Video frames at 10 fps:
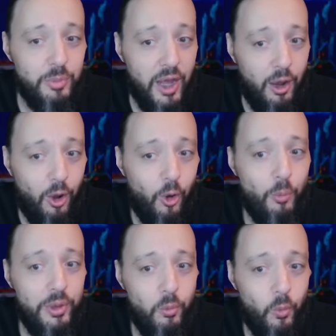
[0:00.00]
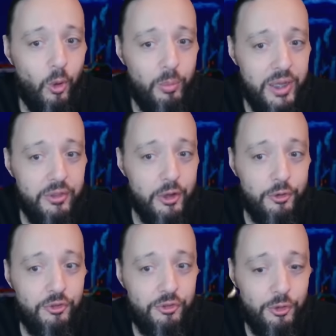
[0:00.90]
But I hope it will be there
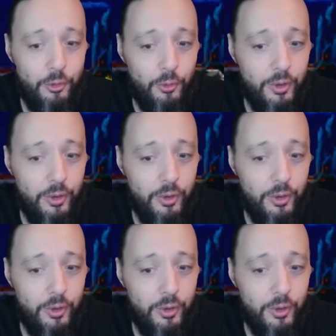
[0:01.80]
soon